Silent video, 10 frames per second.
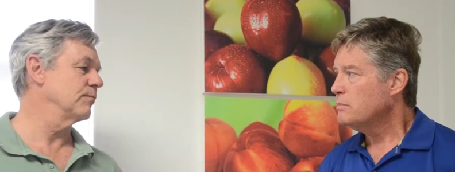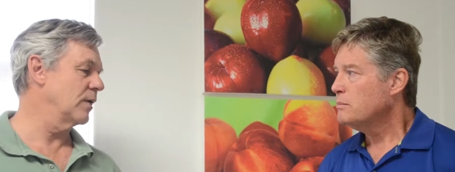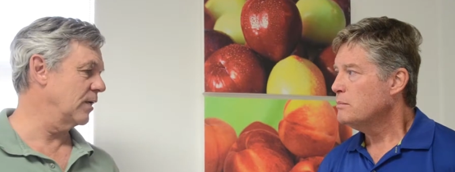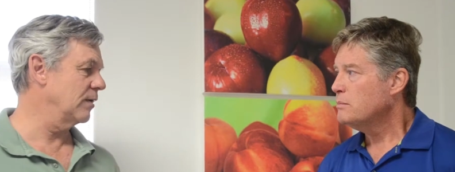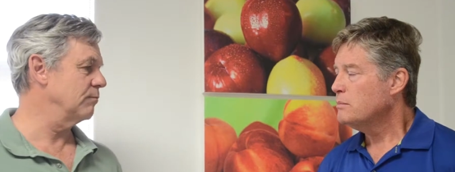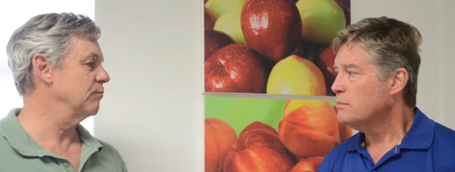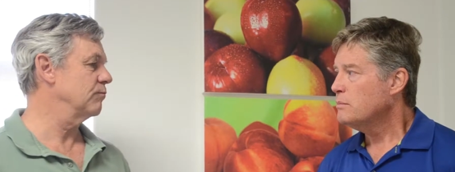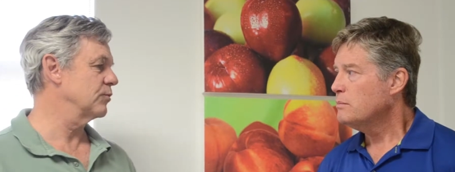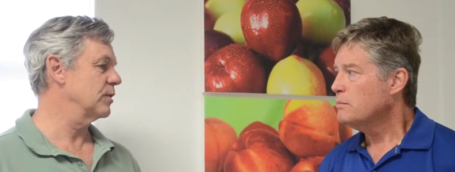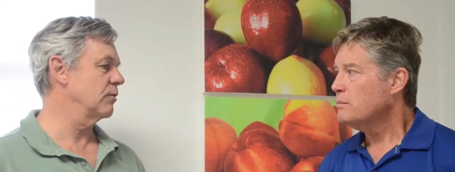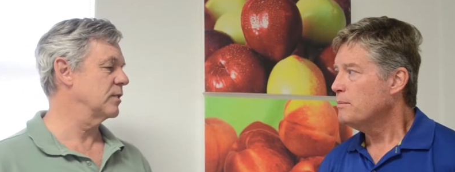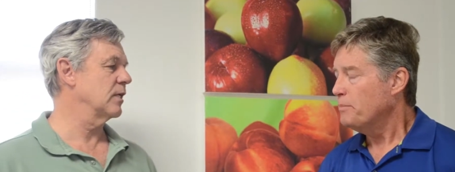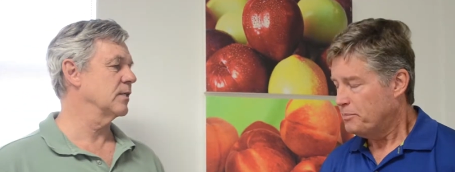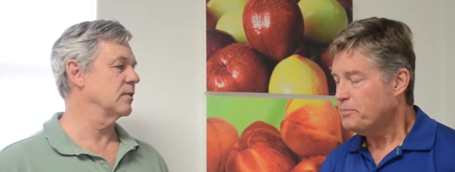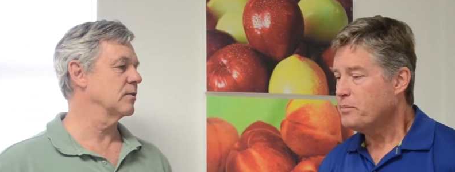Speaker 1: um,
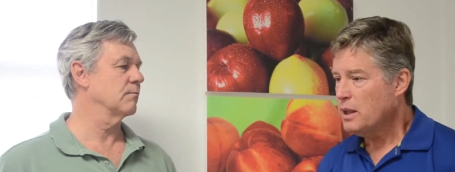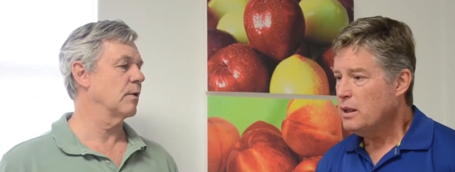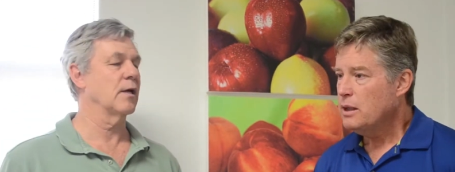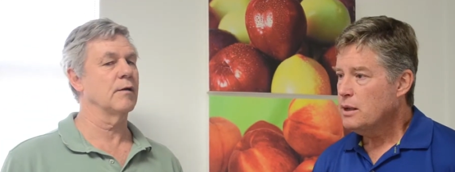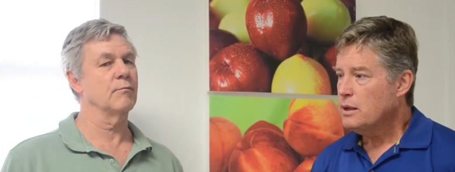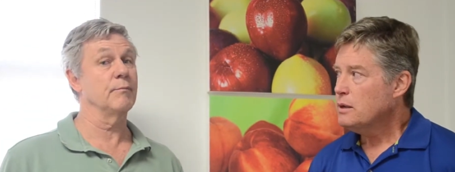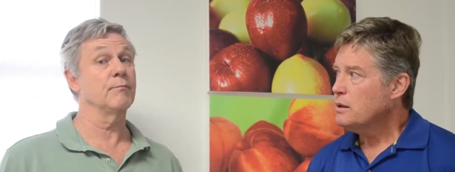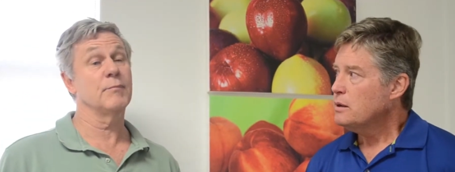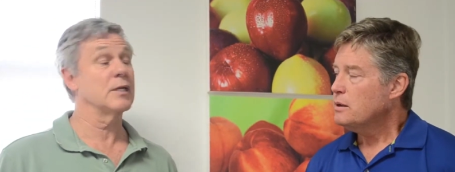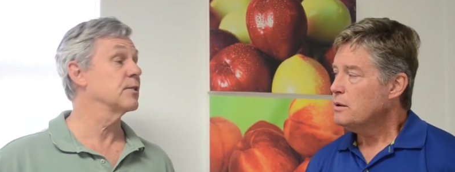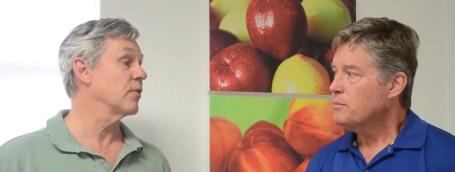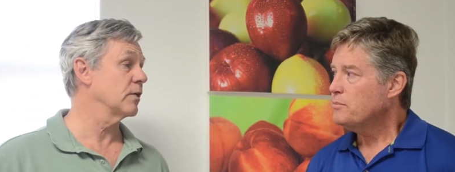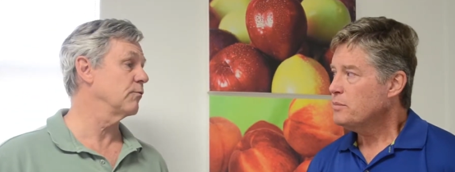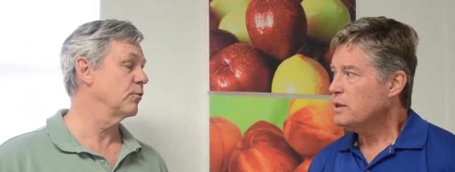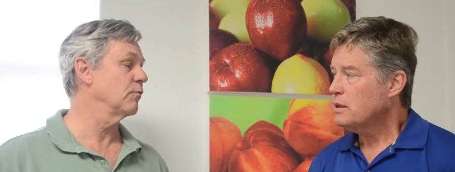Ceratitis, um,
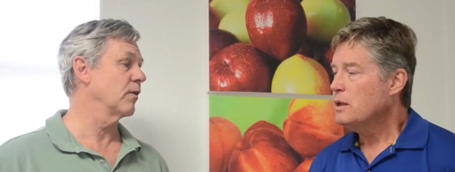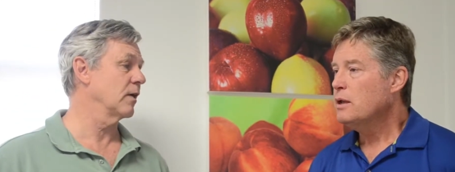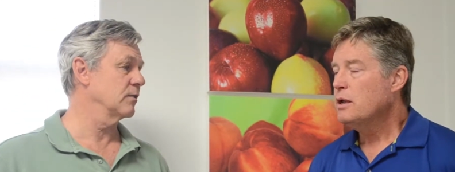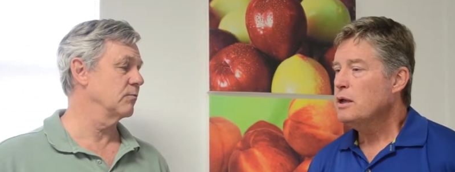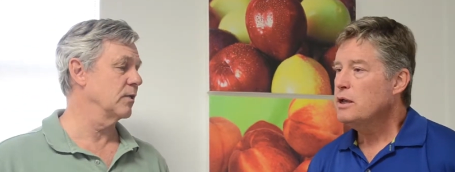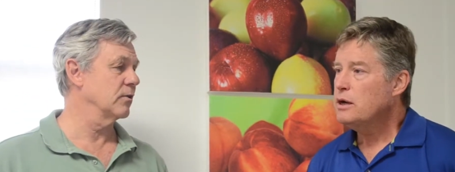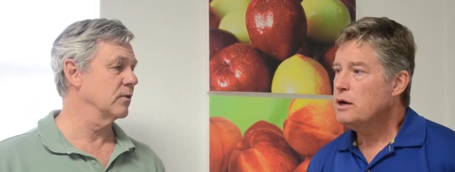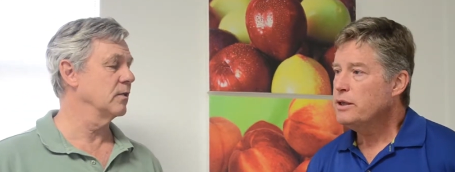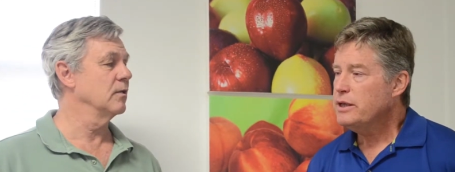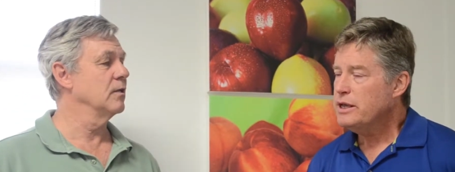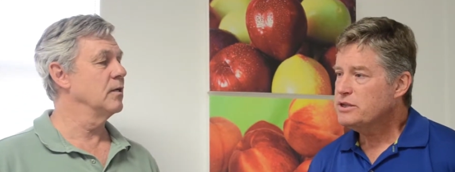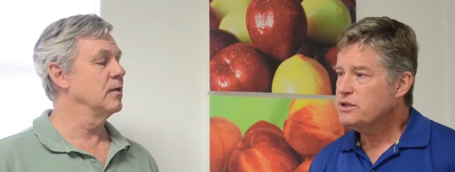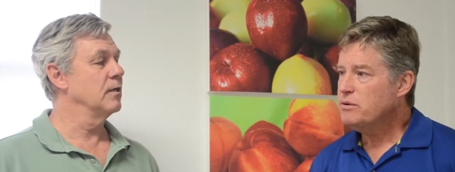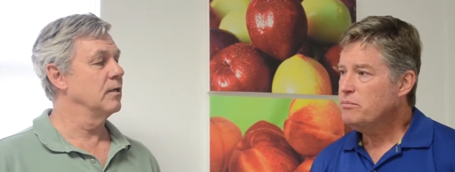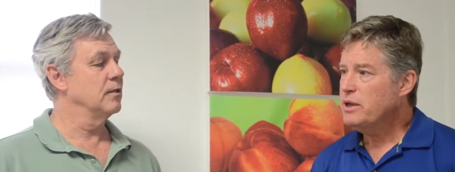Mediterranean fruit fly as we know it?
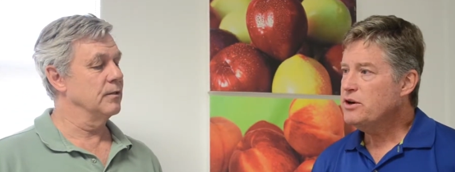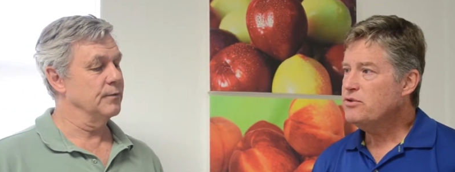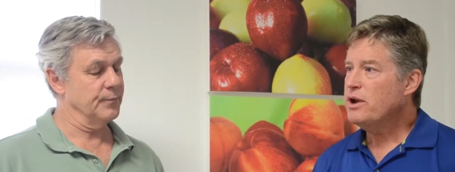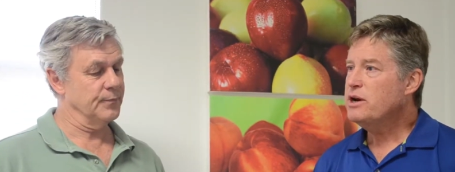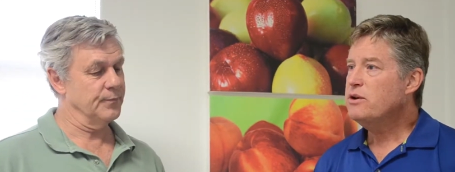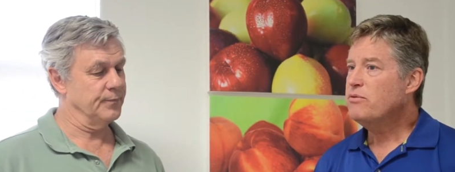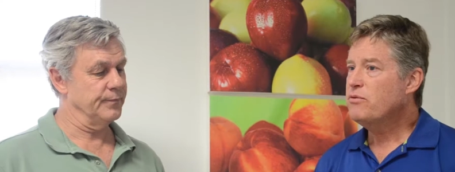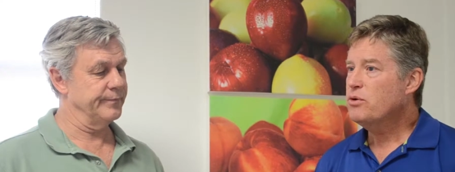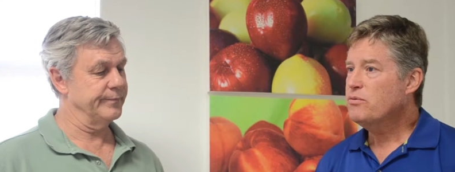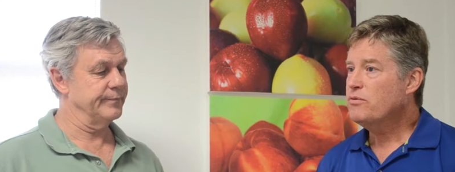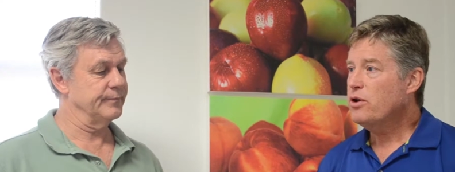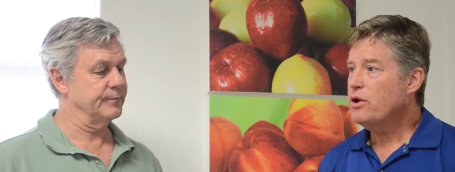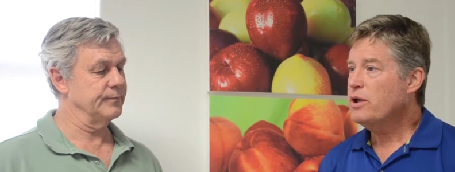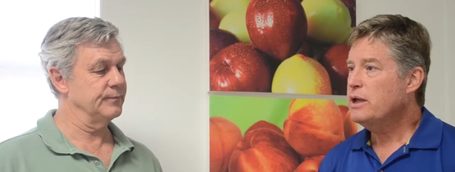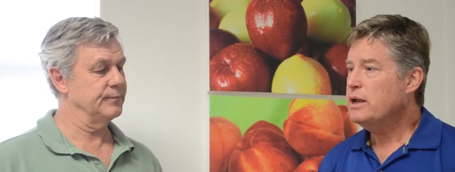Yes,
Speaker 2: uh, Mediterranean fruit
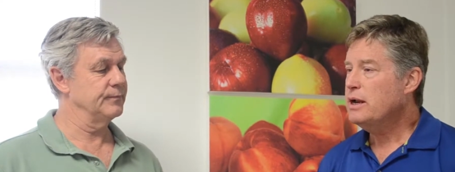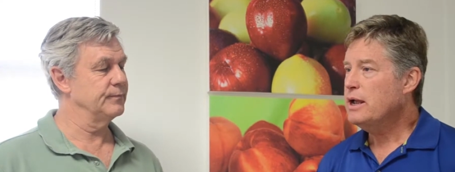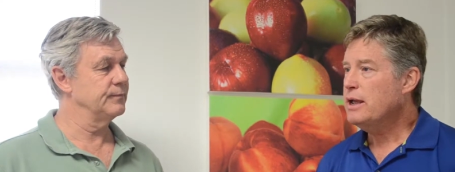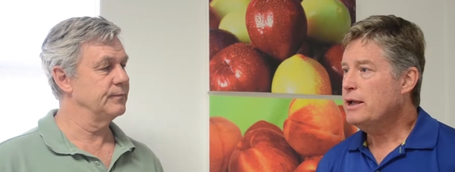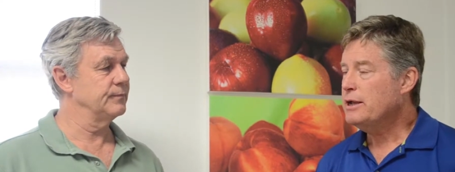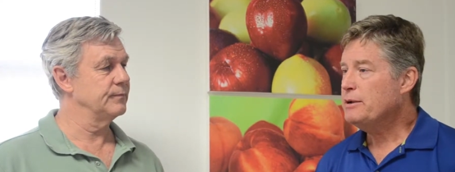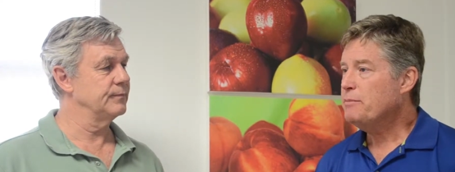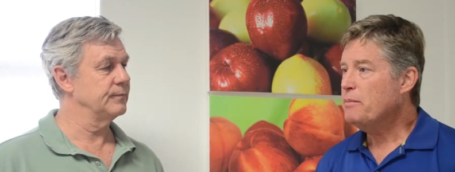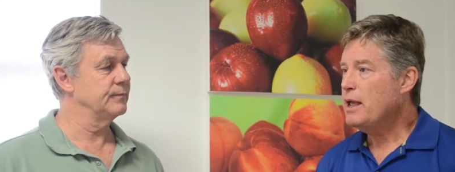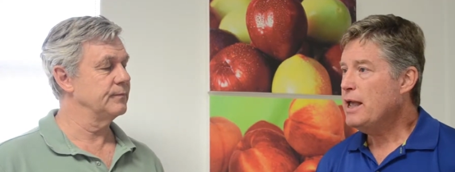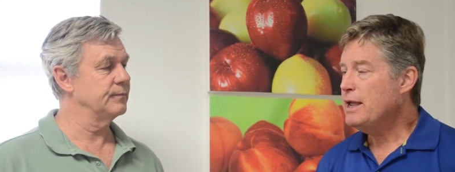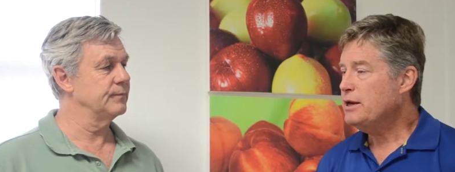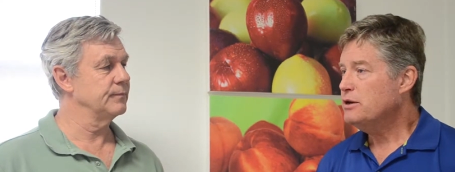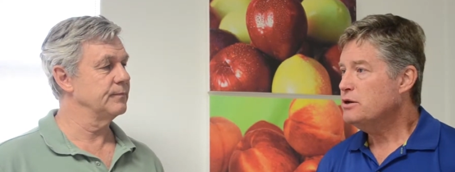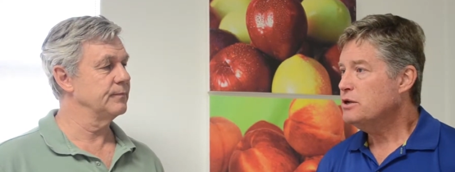fly um,
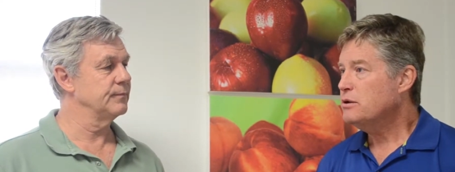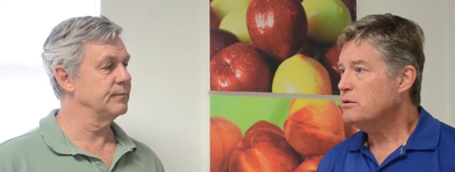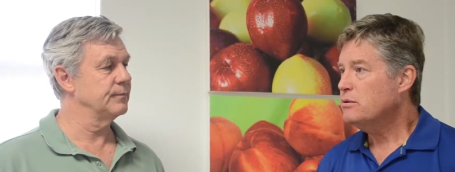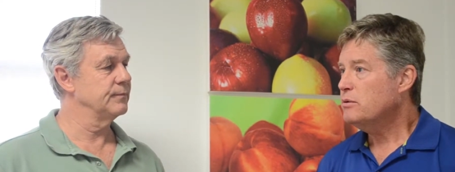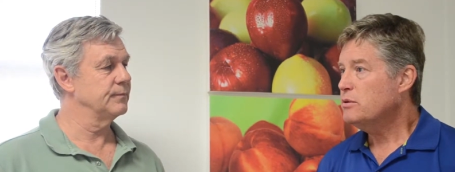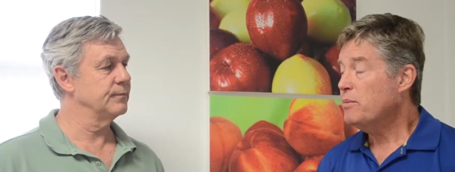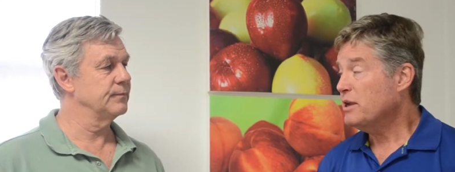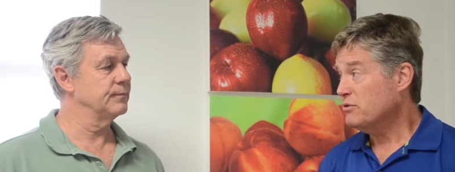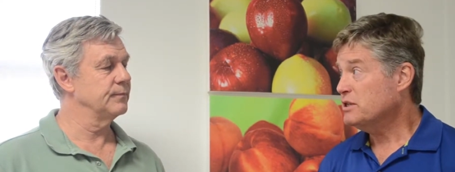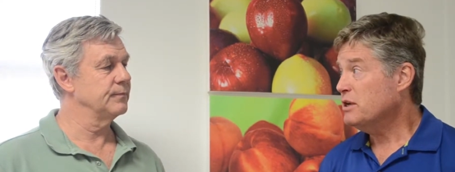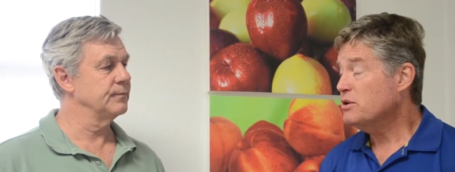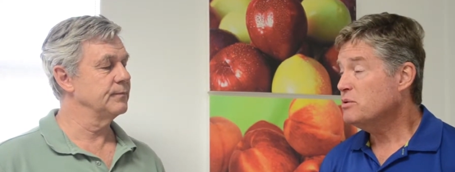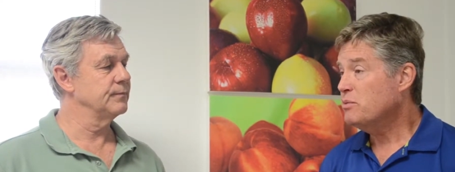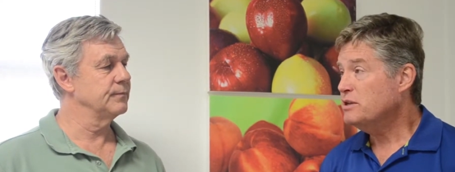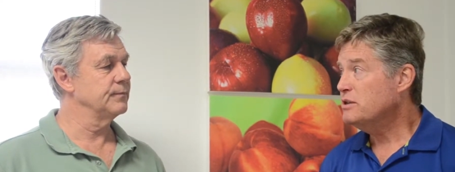and the Bactrocera
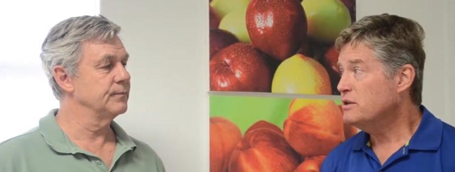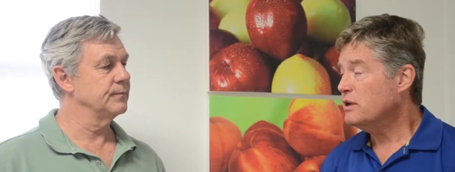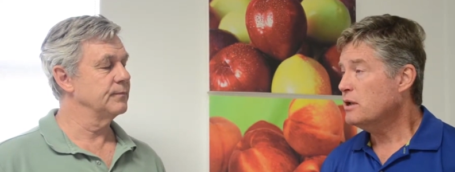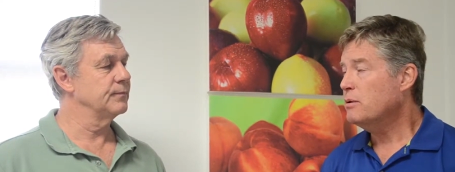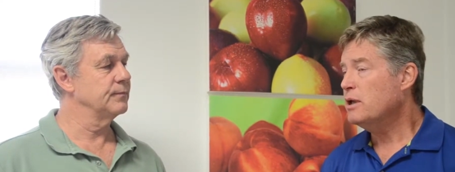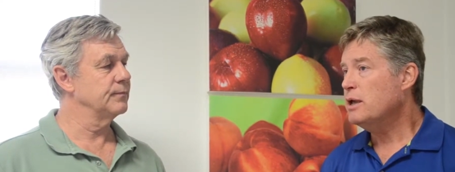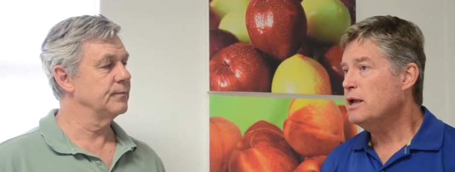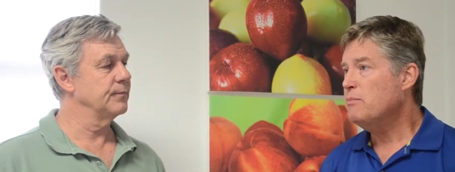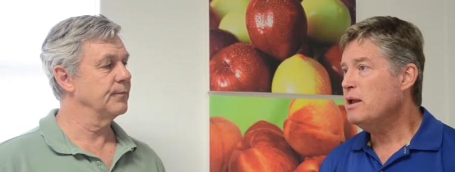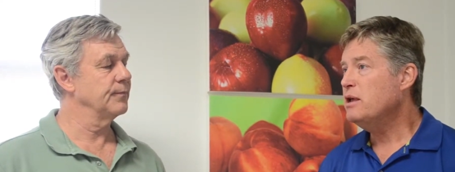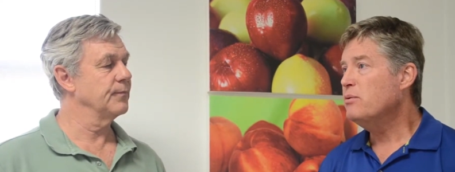species are in many